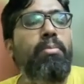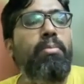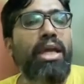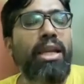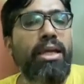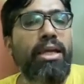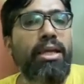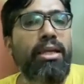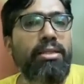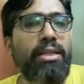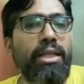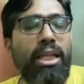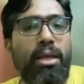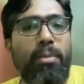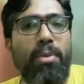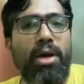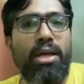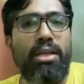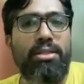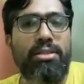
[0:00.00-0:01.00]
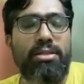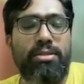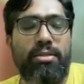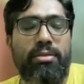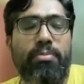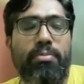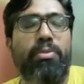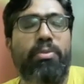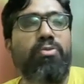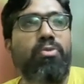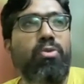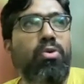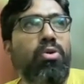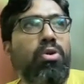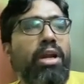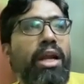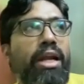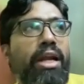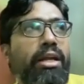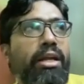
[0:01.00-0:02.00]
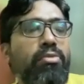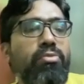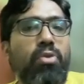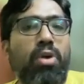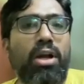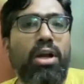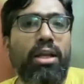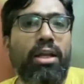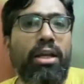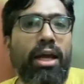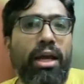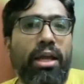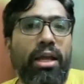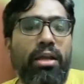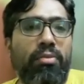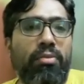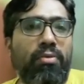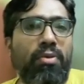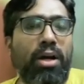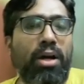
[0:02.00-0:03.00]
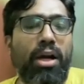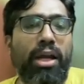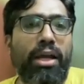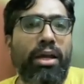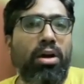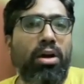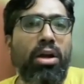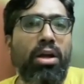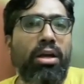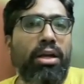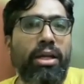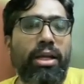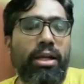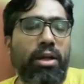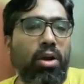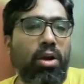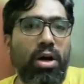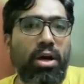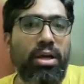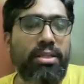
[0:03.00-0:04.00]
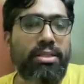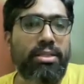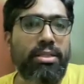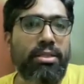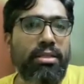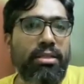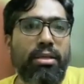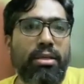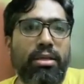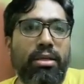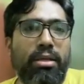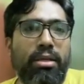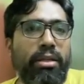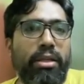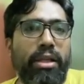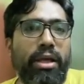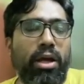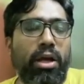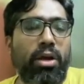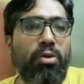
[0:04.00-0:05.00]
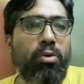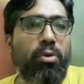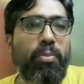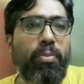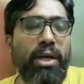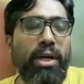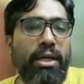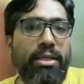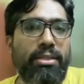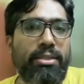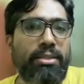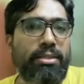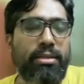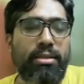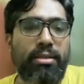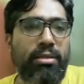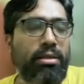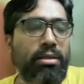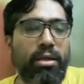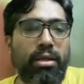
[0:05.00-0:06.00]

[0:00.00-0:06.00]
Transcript: many cinemas before 1949 were like already lost. There are no prints.